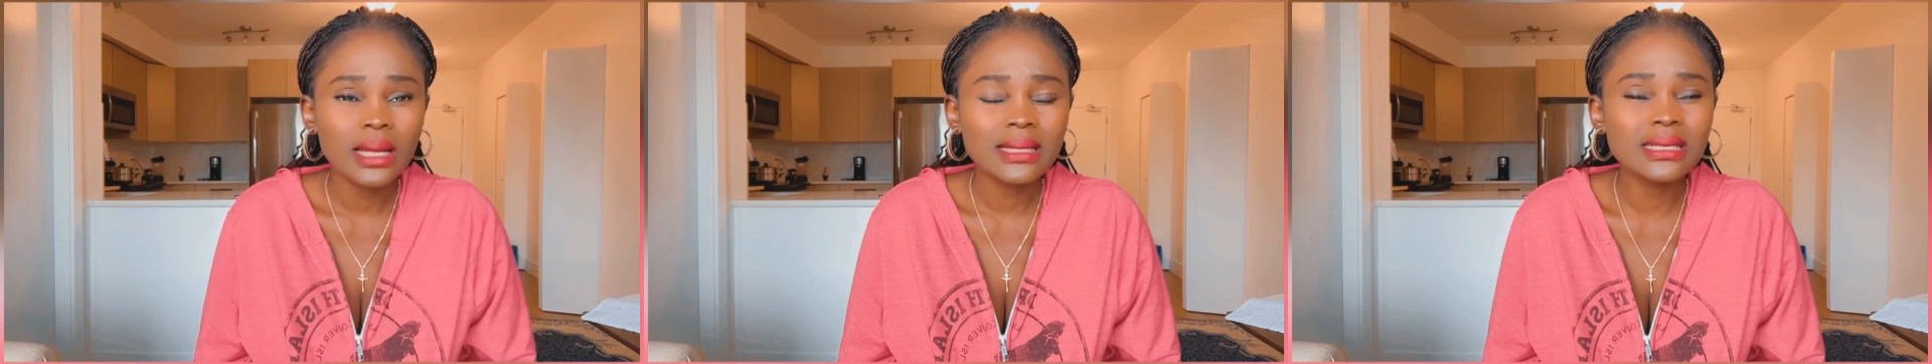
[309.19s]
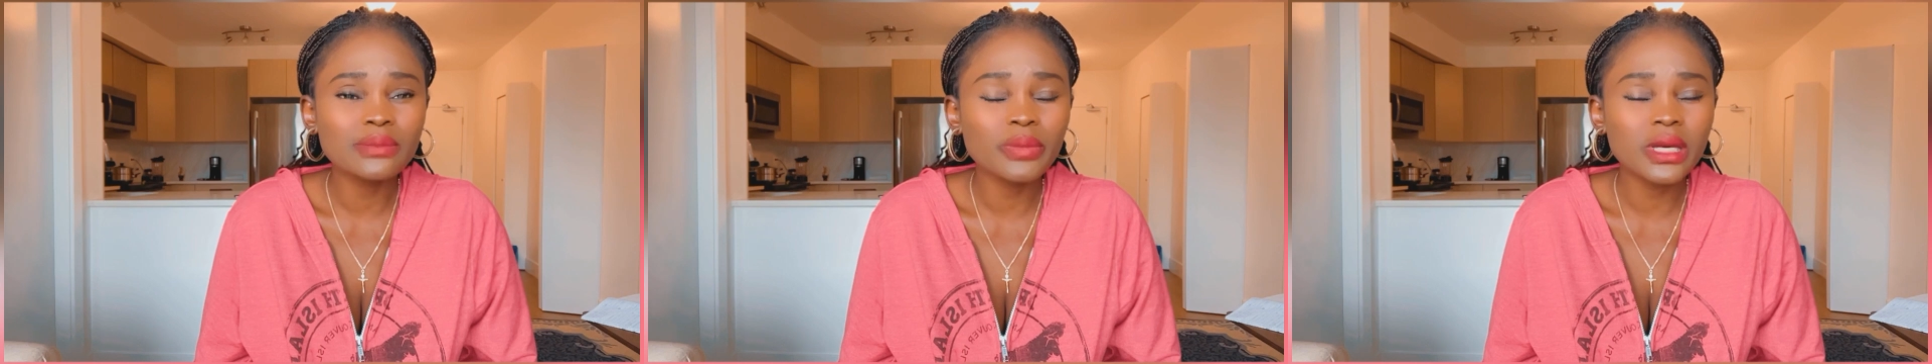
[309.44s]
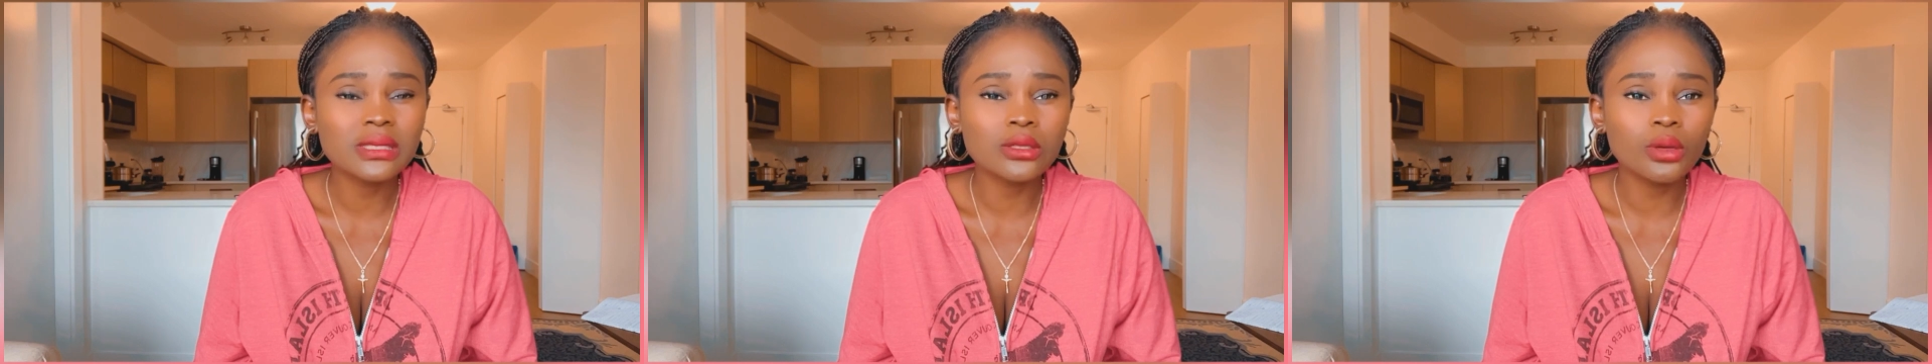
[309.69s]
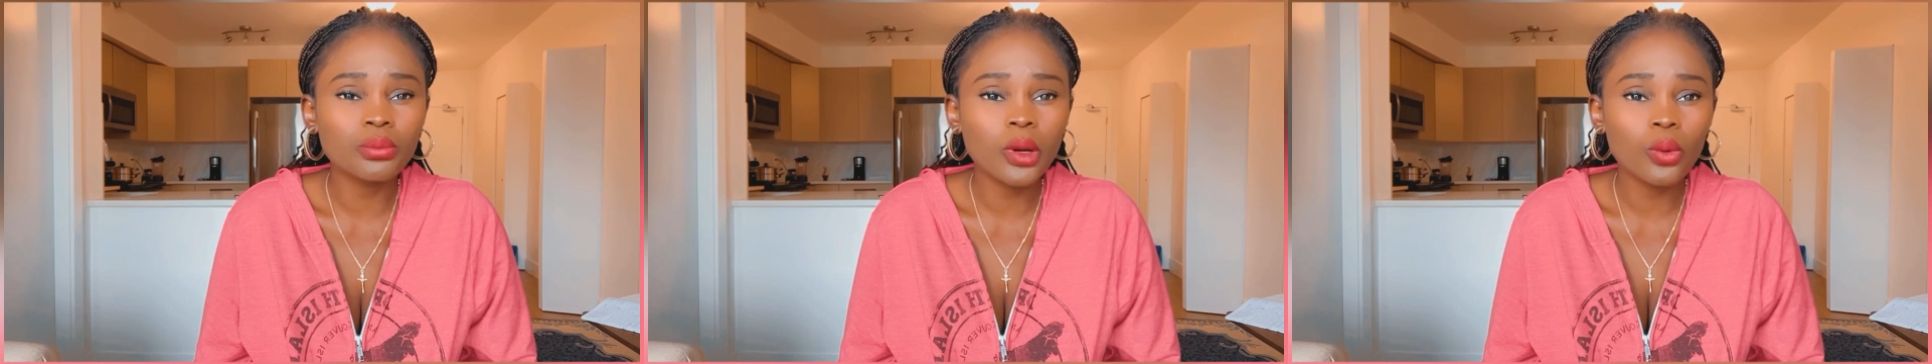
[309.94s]
this person,
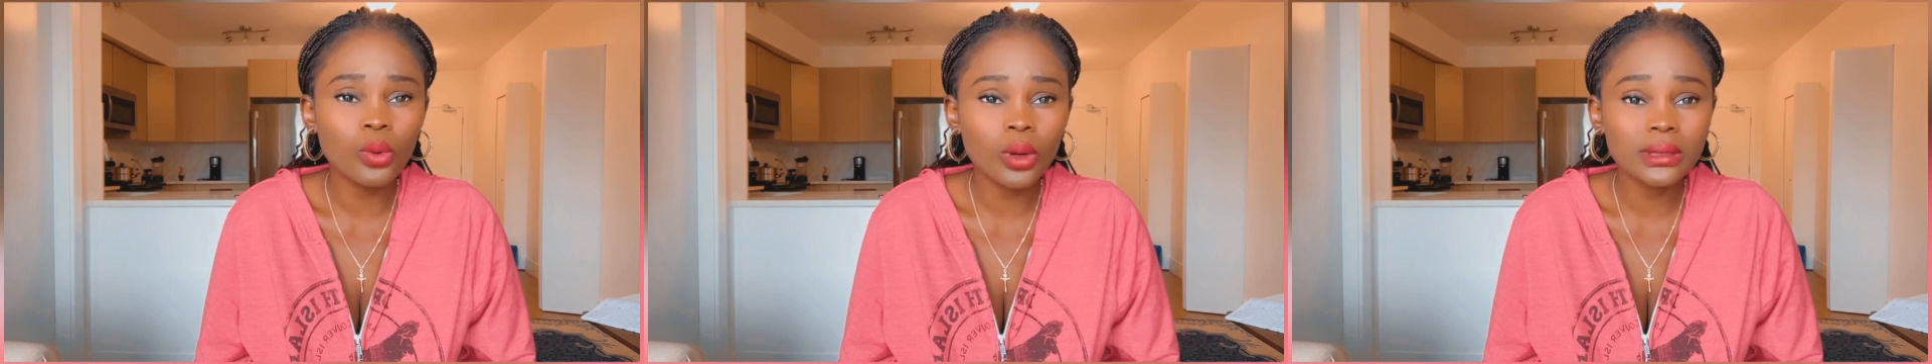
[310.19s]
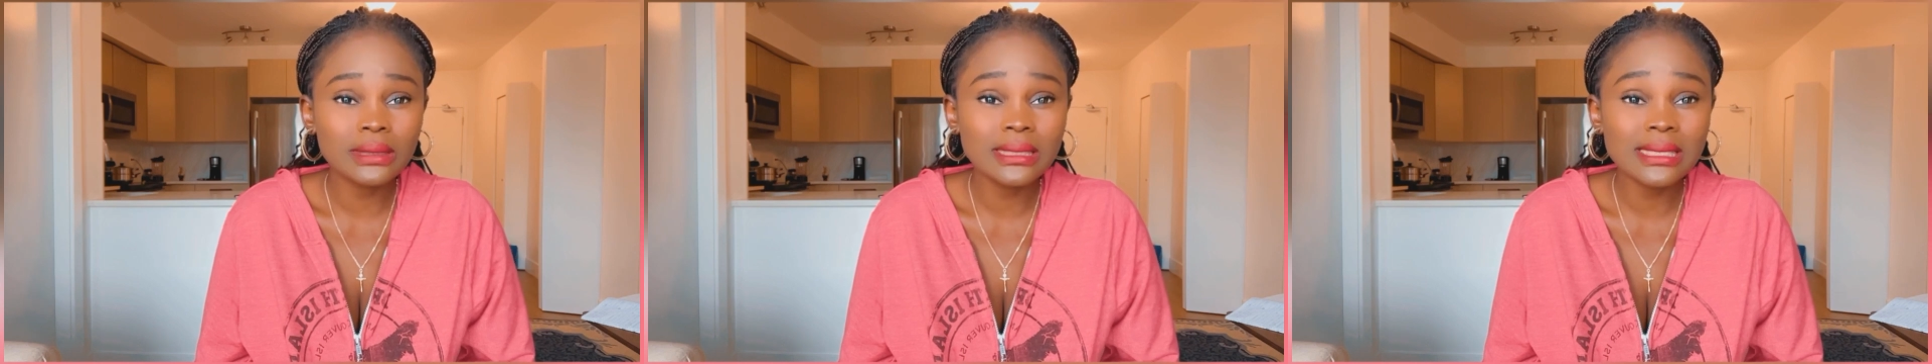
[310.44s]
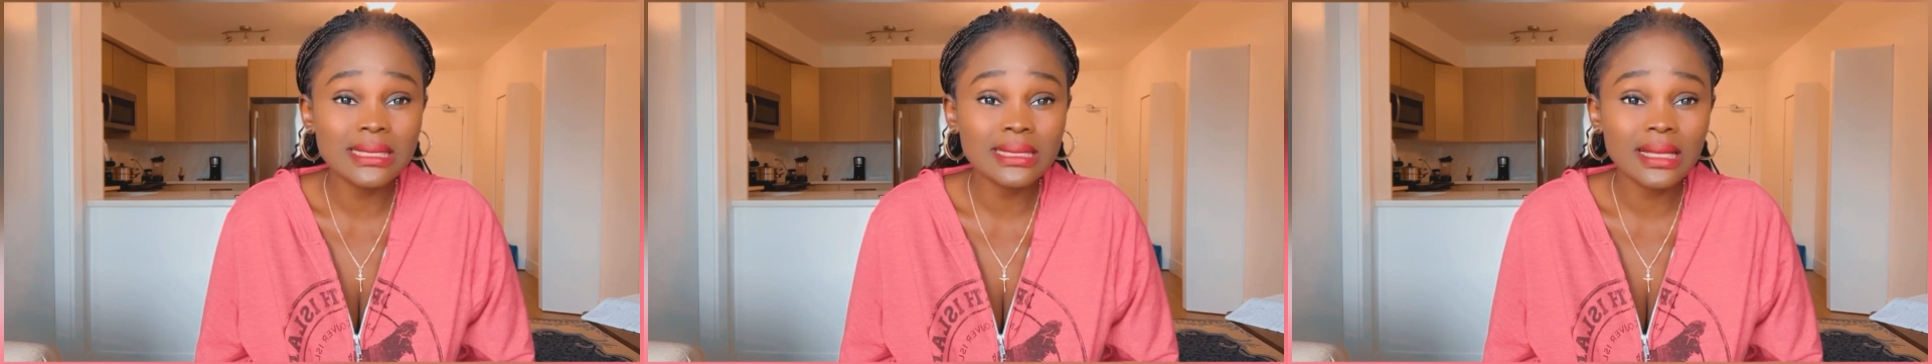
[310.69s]
number one, she's a